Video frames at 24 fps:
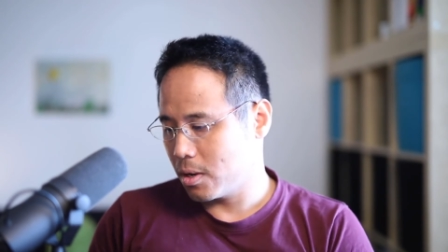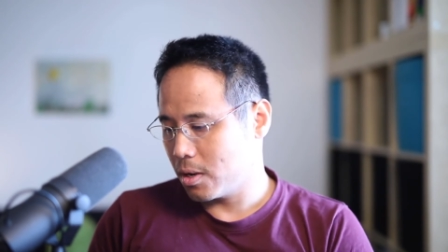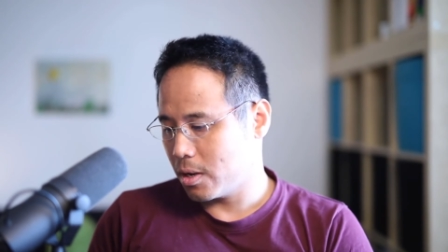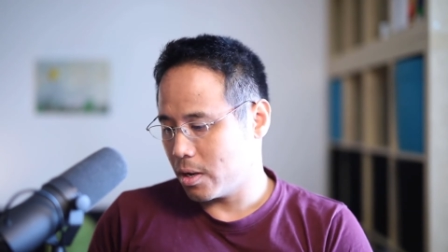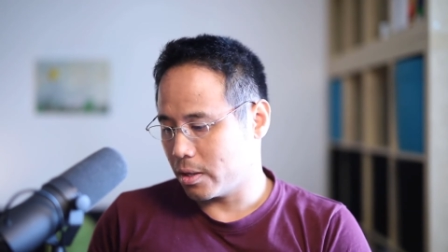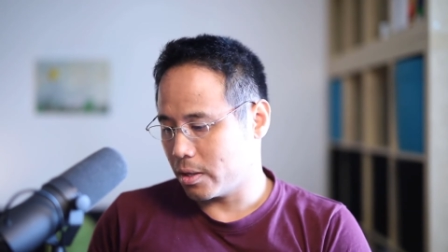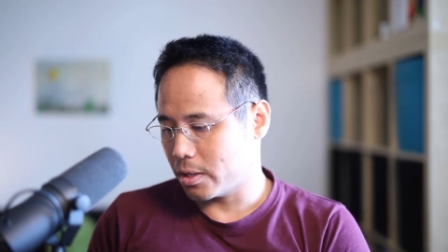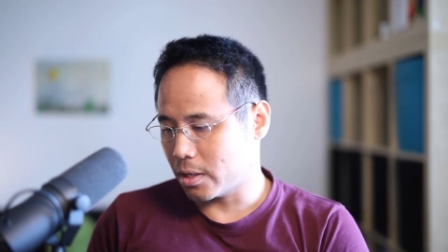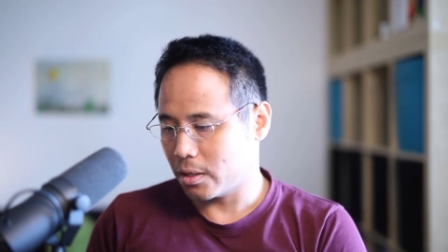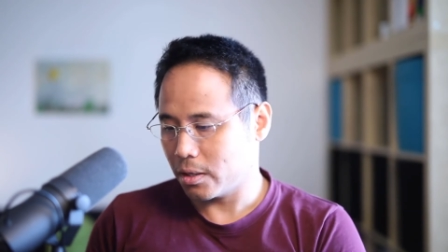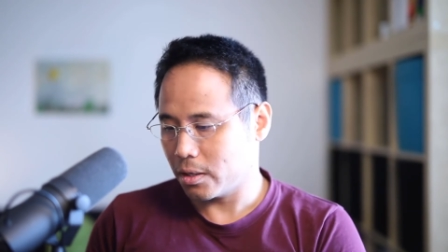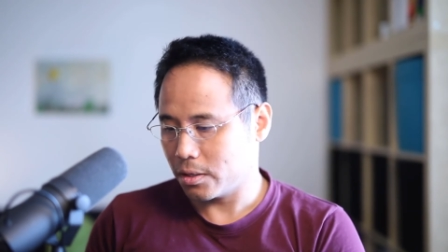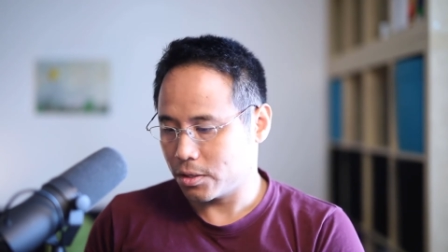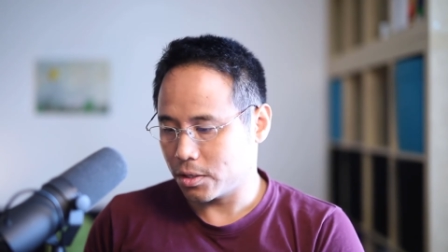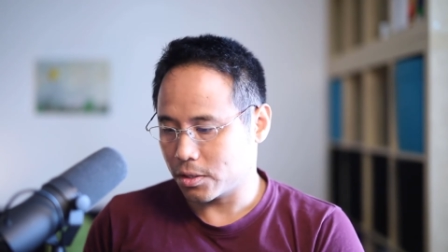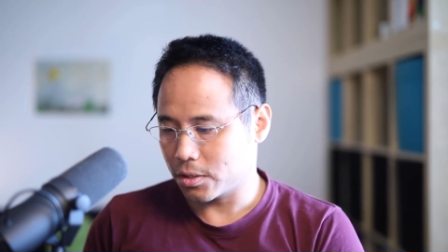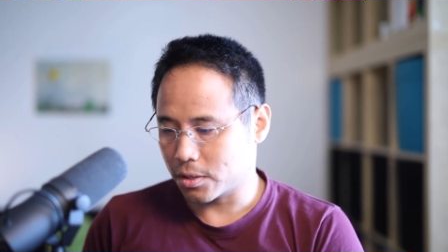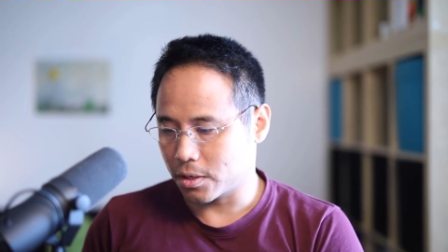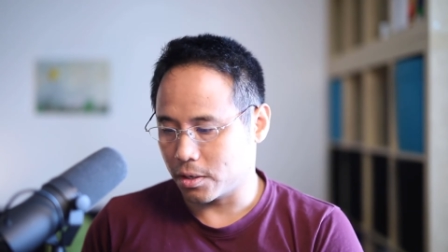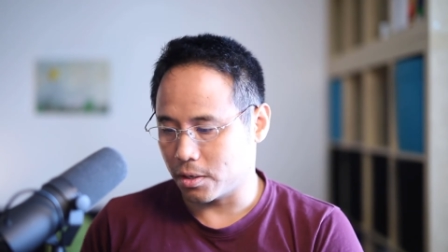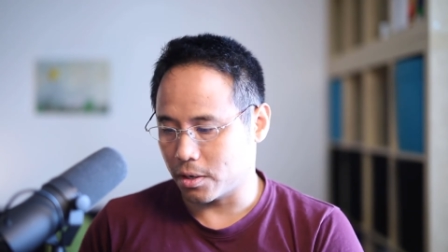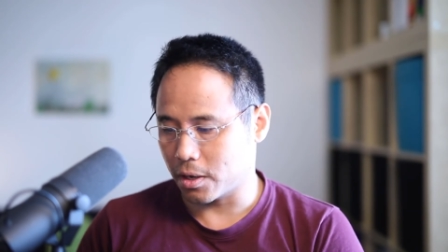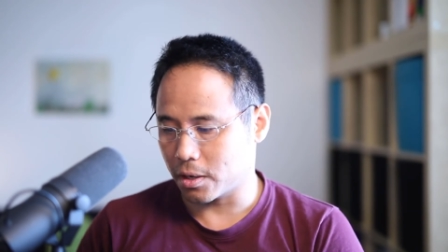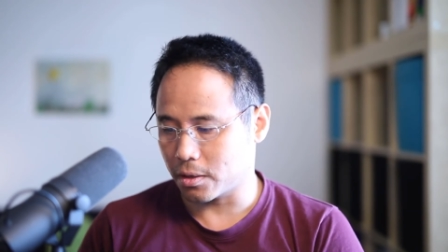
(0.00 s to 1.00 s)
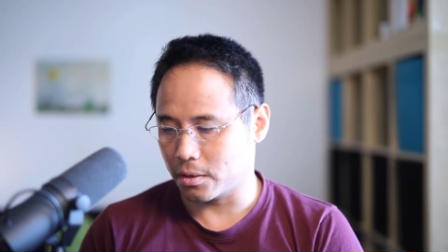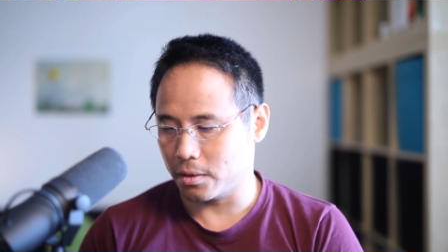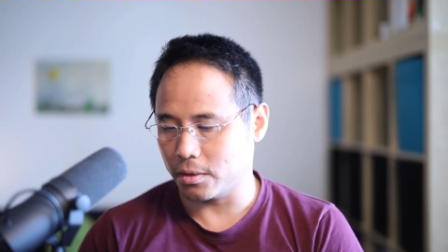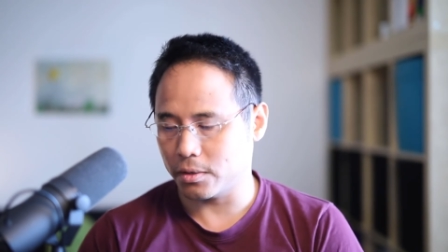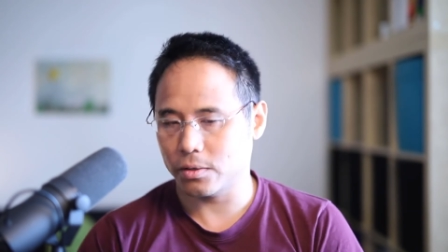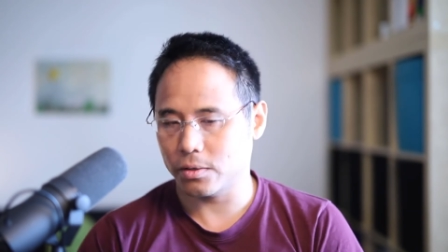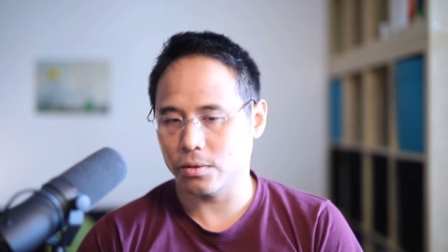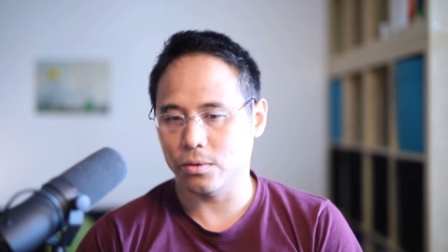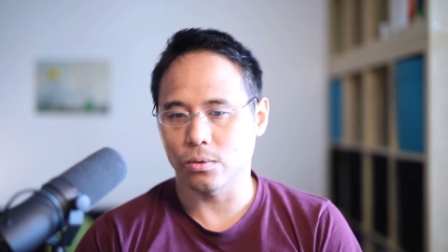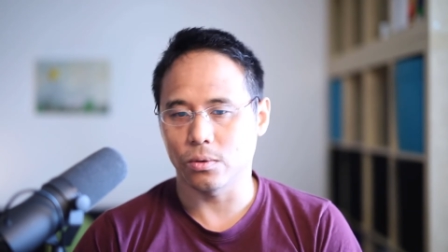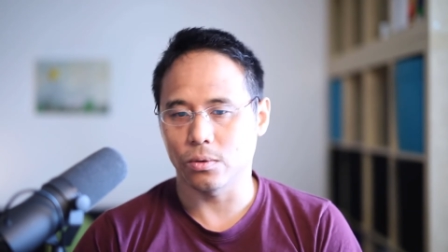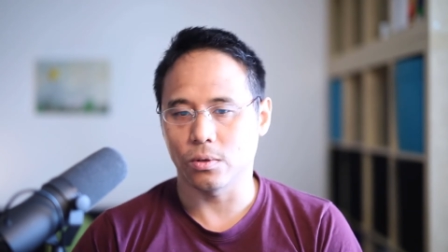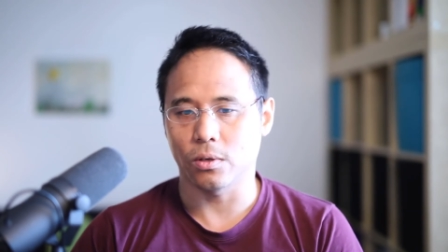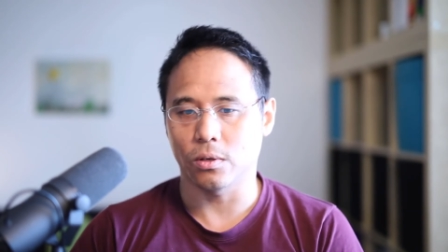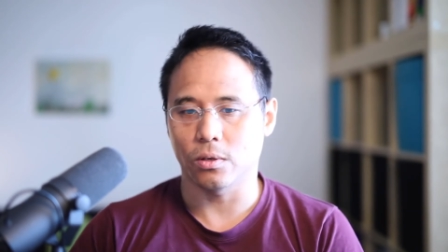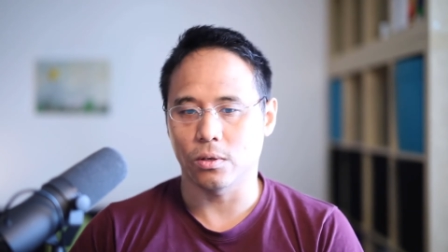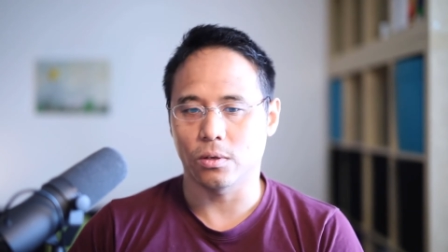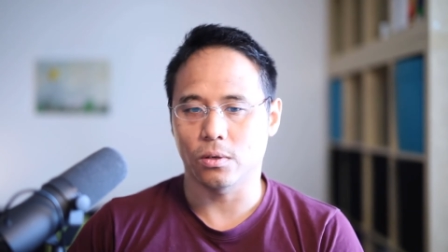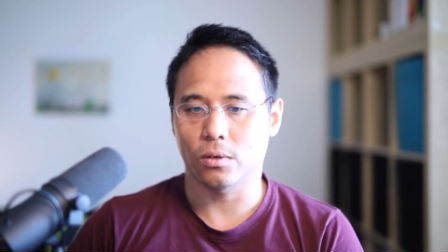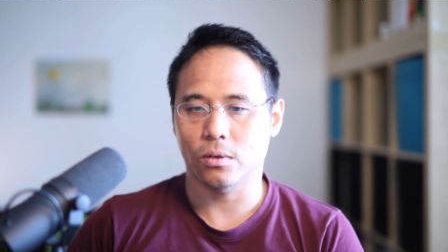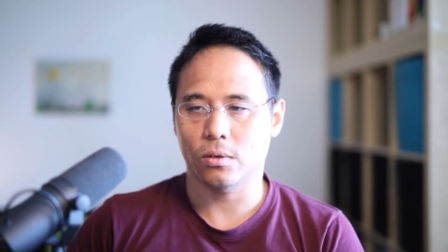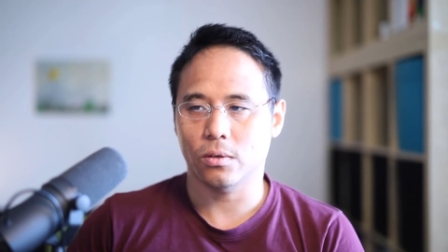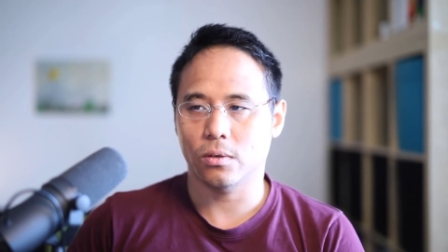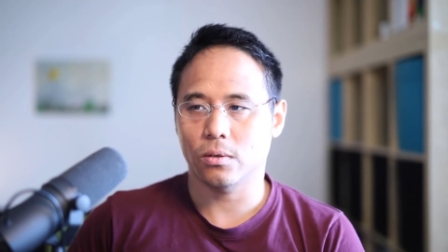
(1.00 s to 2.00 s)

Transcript: And now let's just connect this to